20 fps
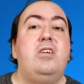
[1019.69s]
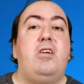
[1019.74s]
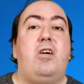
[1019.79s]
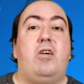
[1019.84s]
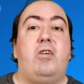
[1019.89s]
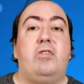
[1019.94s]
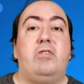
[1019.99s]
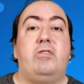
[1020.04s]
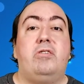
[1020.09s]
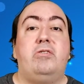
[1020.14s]

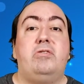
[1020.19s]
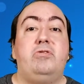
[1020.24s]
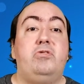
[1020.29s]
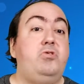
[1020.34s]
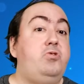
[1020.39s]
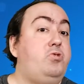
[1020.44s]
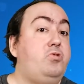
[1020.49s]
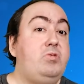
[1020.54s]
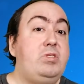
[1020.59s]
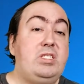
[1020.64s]
Or do
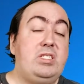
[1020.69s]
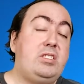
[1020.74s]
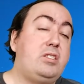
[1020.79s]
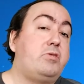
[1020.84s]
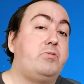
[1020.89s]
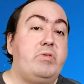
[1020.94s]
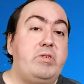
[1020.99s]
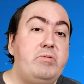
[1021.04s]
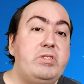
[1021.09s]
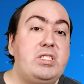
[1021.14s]
you
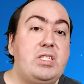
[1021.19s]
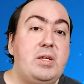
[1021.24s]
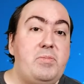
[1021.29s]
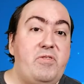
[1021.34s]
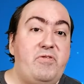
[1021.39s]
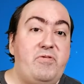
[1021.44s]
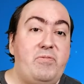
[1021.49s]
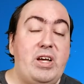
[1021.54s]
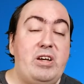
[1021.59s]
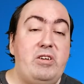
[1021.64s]
disagree with some
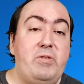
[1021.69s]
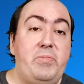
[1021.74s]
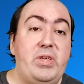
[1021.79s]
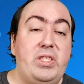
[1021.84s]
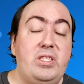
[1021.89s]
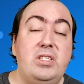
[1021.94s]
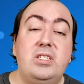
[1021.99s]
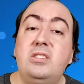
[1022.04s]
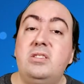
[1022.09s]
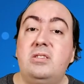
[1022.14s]
of my
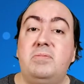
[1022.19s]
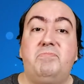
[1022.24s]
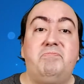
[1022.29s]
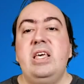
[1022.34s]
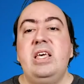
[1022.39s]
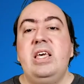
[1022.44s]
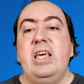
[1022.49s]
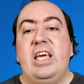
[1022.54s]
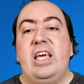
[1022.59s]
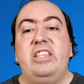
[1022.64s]
opinions?
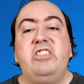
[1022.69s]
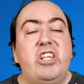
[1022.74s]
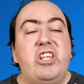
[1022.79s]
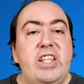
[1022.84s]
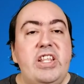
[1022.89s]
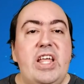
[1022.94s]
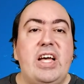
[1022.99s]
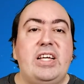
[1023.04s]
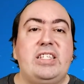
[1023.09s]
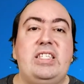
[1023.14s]
In the
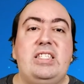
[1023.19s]
next